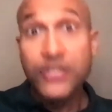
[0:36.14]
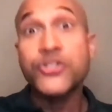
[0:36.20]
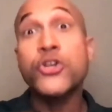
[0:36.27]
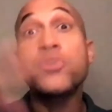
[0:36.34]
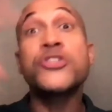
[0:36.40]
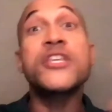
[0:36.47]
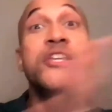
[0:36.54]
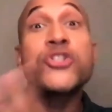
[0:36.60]

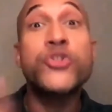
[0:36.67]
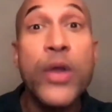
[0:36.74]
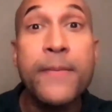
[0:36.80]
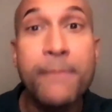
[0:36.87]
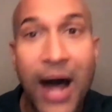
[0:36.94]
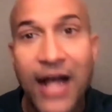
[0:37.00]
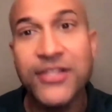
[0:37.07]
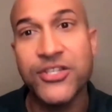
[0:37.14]
turns into a
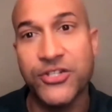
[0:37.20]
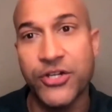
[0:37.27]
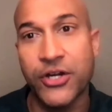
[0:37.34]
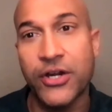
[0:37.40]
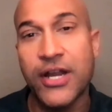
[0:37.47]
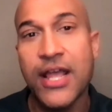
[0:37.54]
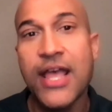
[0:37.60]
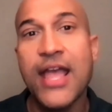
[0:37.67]

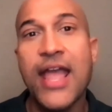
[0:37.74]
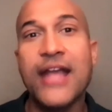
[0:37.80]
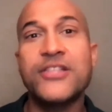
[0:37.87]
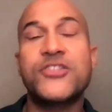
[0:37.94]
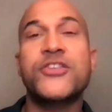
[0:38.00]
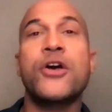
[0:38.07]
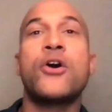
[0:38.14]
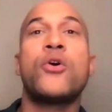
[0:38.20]
monster. And
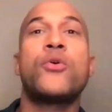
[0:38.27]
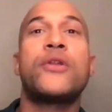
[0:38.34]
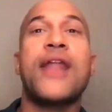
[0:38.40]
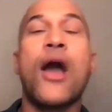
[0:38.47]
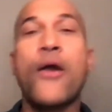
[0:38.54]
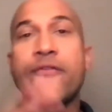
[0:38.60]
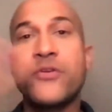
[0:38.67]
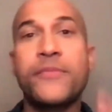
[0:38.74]
so
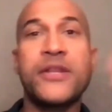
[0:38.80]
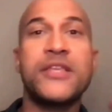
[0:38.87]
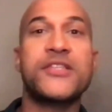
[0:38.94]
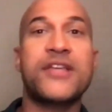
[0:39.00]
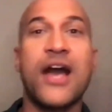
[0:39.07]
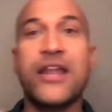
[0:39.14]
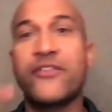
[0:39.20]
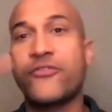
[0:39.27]
now everybody's
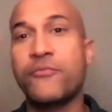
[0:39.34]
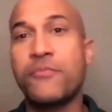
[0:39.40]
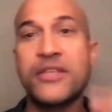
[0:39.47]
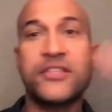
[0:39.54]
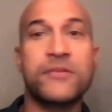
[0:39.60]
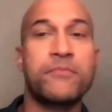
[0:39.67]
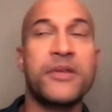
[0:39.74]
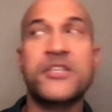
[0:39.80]
kind of
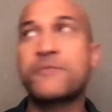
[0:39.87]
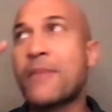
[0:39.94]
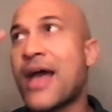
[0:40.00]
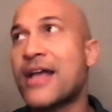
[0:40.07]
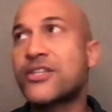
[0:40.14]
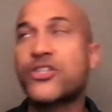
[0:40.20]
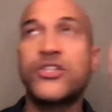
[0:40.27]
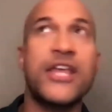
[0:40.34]
mixed
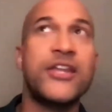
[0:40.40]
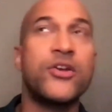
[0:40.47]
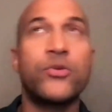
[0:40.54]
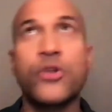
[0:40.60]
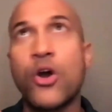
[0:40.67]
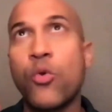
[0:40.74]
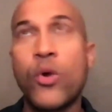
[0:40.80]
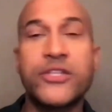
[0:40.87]
matched and they don't
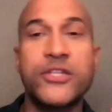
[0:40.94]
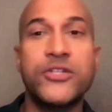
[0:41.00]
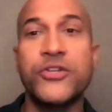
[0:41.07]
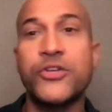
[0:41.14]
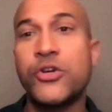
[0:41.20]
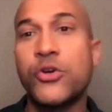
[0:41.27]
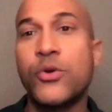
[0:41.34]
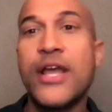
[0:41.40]
know what to
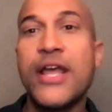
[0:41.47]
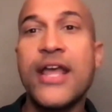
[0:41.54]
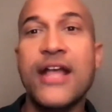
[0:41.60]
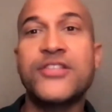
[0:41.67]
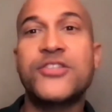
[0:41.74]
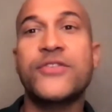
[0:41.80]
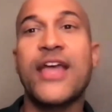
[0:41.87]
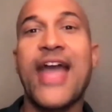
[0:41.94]
do.
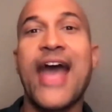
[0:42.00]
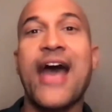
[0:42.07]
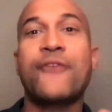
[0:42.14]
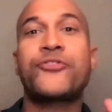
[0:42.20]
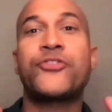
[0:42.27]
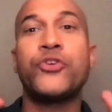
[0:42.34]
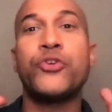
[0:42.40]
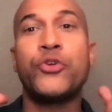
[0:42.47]
And so they
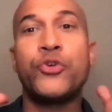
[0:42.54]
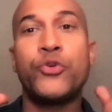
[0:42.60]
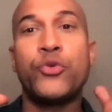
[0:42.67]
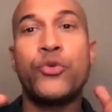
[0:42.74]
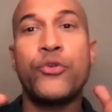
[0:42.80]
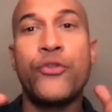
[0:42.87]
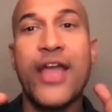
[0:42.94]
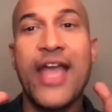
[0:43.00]
have
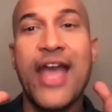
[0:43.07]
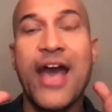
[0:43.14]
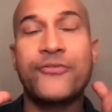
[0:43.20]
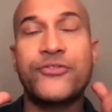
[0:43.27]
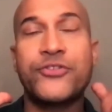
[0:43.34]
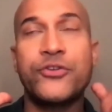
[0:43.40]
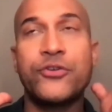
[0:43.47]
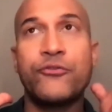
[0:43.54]
to
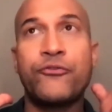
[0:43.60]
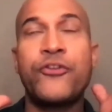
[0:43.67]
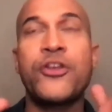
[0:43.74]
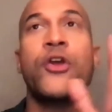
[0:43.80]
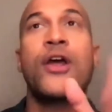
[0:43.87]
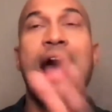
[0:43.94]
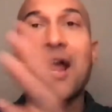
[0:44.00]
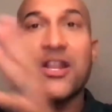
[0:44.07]

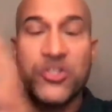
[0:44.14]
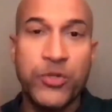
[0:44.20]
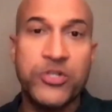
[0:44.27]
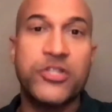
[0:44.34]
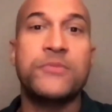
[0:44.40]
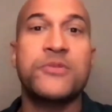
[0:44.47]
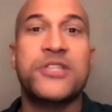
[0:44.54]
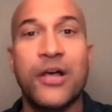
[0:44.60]
figure out how to
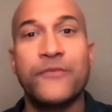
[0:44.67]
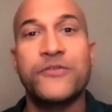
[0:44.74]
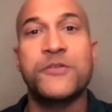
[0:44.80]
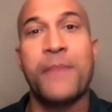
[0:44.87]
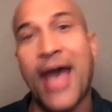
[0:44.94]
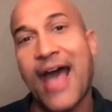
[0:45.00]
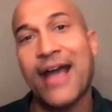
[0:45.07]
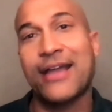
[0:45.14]
switch themselves
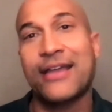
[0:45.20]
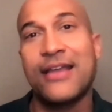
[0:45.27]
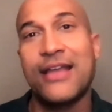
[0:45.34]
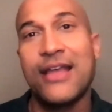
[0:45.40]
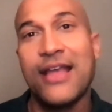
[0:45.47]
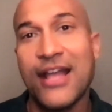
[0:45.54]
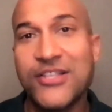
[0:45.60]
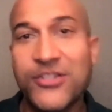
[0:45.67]
back.
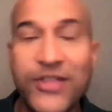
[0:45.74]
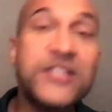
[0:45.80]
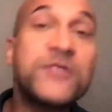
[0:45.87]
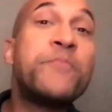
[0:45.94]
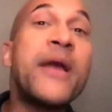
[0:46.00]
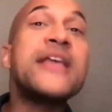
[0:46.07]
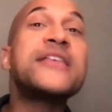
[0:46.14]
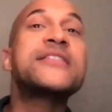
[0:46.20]
And so that's
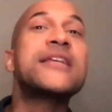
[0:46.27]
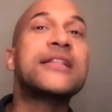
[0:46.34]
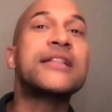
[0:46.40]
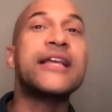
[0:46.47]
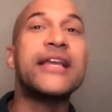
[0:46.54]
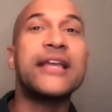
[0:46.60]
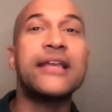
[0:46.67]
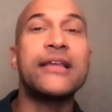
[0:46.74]

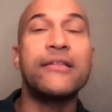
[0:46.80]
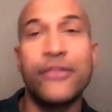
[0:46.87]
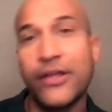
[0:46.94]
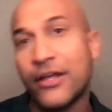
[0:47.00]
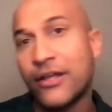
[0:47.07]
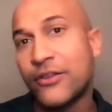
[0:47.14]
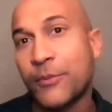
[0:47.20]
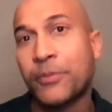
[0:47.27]
basically
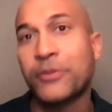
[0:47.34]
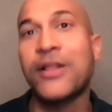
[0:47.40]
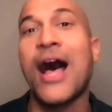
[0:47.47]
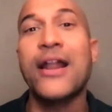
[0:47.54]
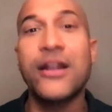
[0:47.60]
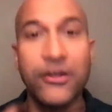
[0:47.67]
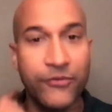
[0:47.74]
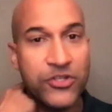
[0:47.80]
the
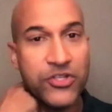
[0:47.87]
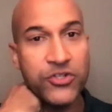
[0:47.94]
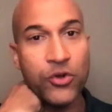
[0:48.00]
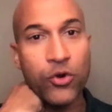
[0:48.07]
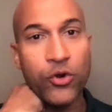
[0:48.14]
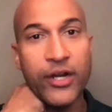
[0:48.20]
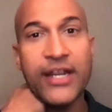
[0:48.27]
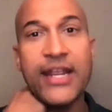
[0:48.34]
plot of the
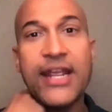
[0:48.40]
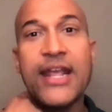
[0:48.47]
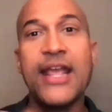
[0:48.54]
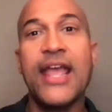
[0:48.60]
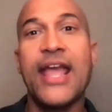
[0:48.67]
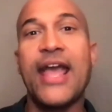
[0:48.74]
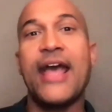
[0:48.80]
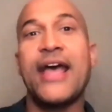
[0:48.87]
story.
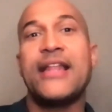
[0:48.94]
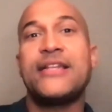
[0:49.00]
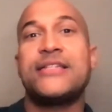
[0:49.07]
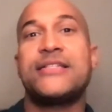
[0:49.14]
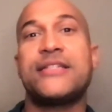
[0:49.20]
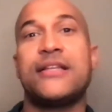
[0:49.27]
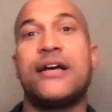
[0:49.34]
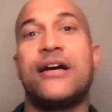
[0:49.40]

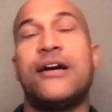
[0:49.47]
And